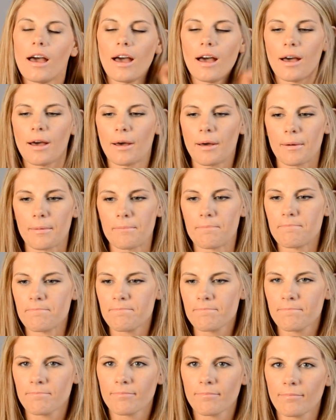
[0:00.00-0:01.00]

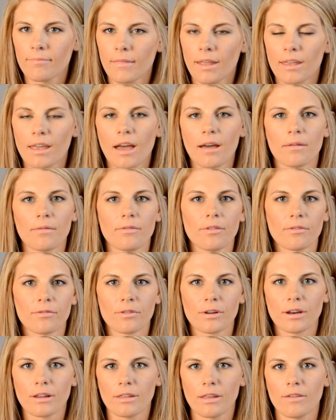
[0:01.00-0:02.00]
Yeah, feel
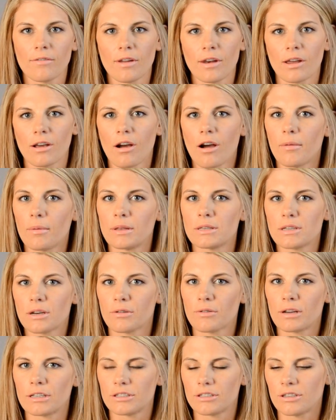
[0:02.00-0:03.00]
free to leave any comments or
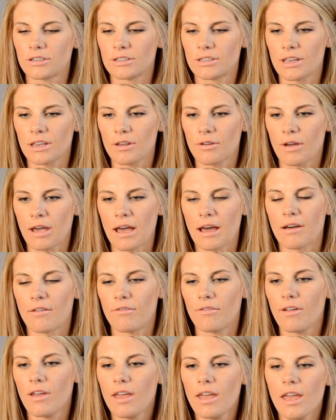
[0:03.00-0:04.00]
questions that you
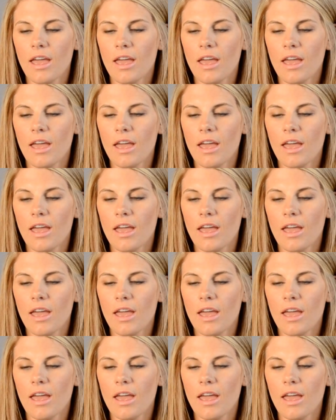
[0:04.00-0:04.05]
have.